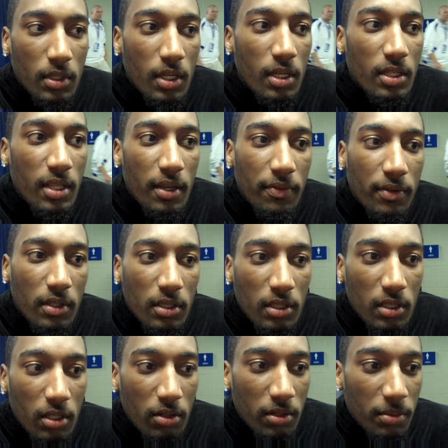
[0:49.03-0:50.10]
Yeah, definitely.
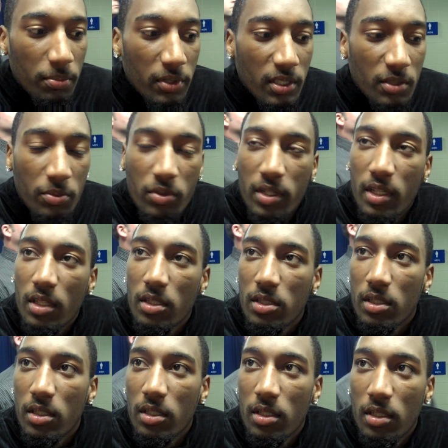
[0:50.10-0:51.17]
You know, it brings more
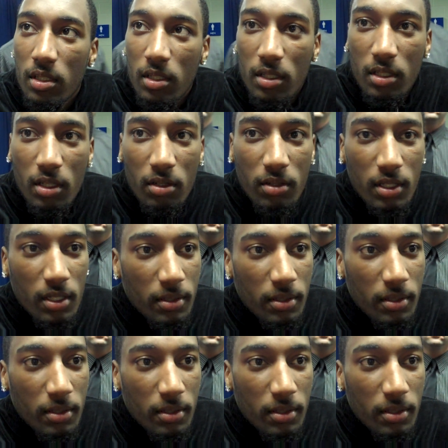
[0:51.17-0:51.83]
energy, you know.